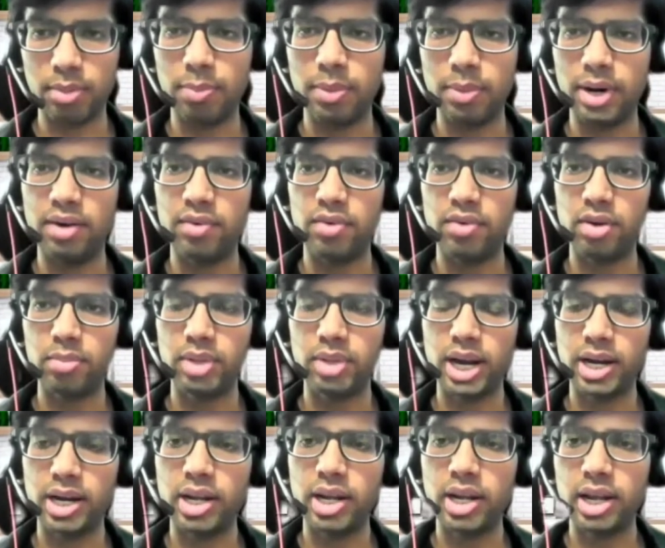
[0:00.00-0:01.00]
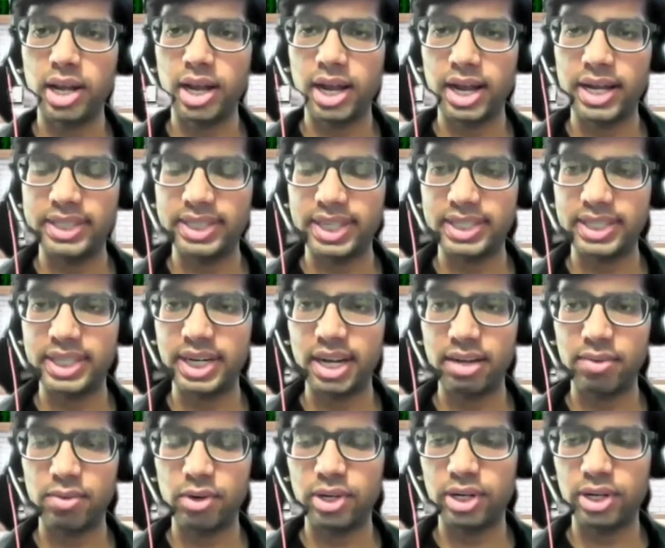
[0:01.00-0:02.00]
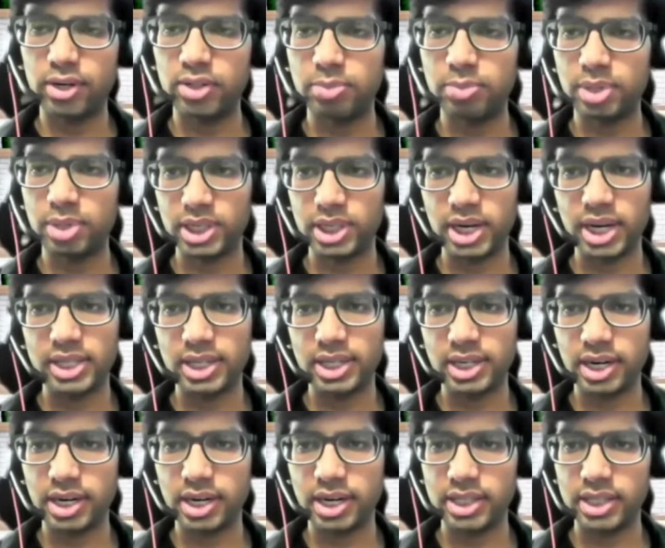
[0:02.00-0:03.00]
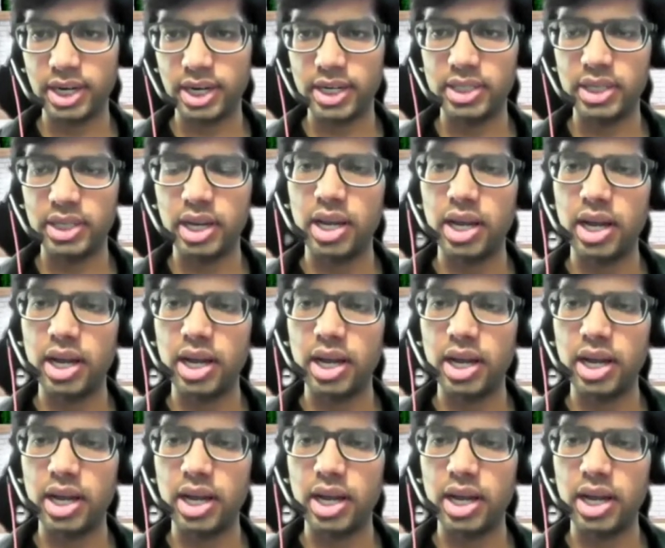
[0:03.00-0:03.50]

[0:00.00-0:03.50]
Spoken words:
Apart from that, as I said, I wanted to specialize in data science.